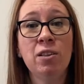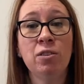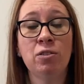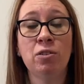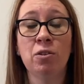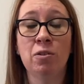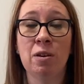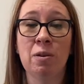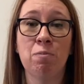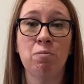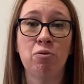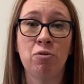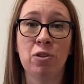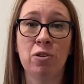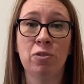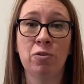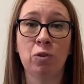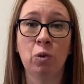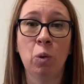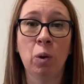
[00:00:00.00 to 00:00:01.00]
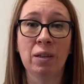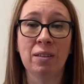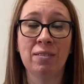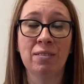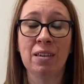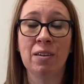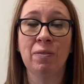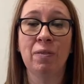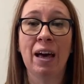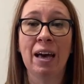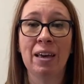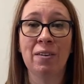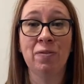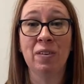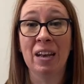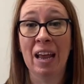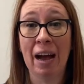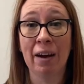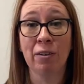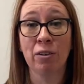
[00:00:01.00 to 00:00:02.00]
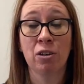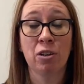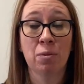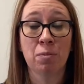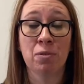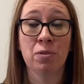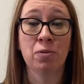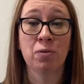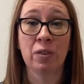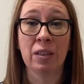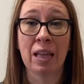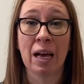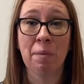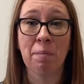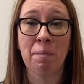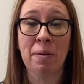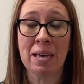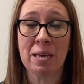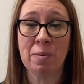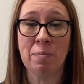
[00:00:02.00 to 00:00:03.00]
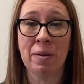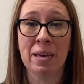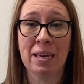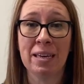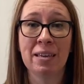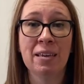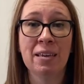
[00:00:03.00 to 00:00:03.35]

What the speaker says: to improve quality of life and outcomes for that baby.